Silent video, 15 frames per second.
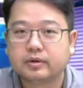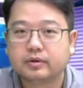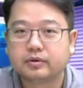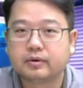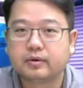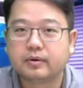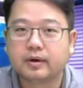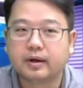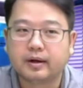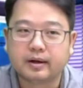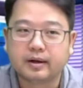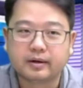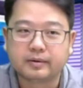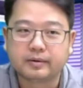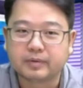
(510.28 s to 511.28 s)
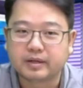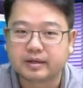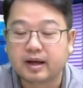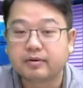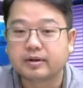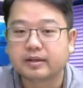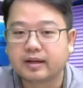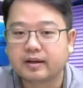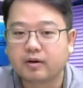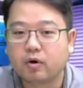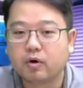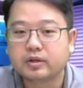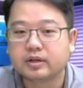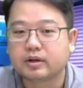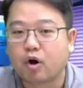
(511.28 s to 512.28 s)
So but nowadays
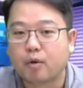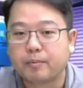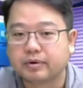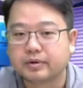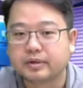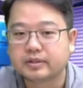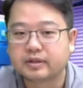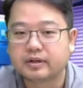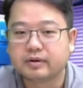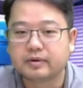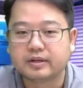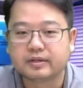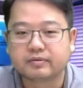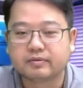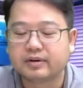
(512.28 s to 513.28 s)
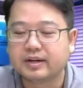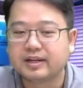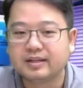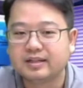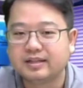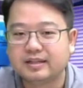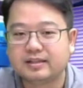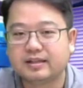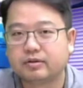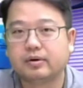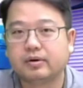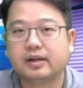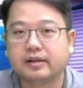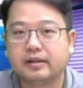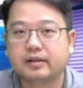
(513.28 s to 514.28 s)
all the computer skill is very easy to
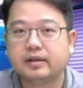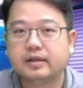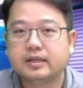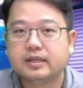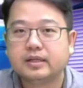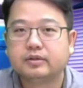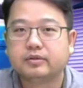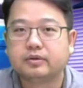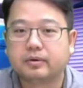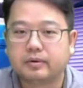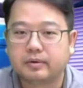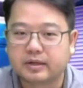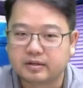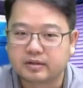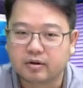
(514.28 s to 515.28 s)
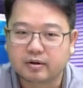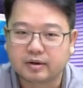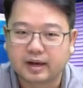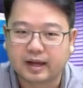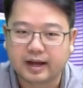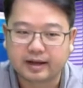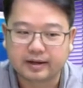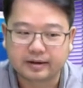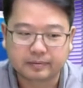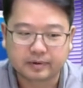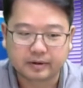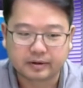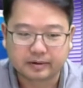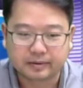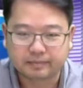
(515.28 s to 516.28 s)
learn. So it's not like
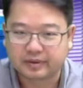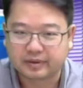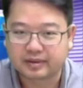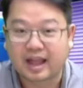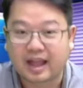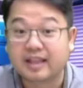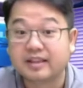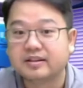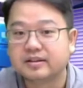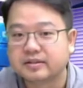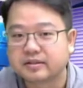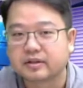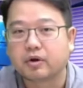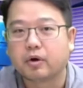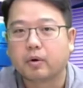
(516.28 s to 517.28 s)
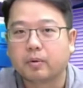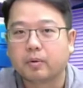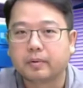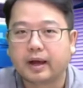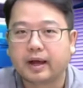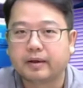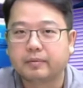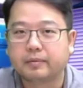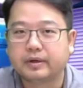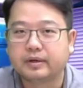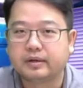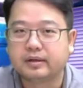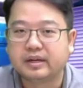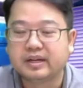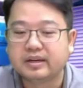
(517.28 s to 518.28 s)
10 years ago, like
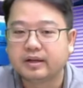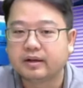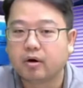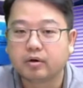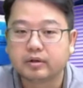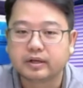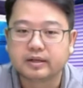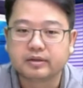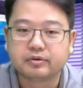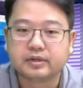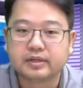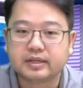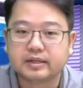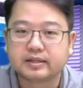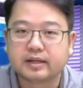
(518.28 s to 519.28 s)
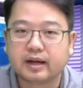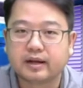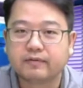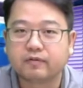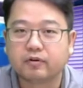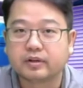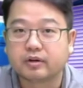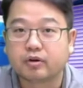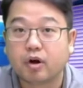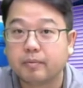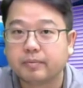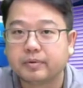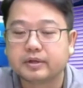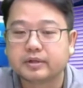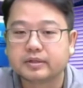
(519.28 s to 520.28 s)
we learning all the interior design for the
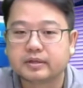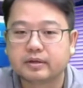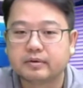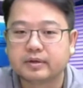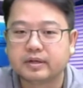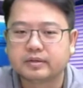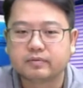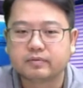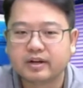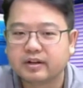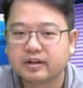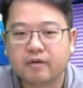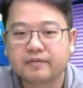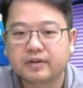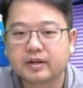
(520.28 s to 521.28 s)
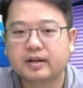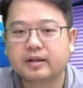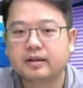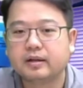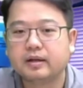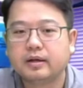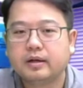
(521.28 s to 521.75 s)
computer skill is very complicated.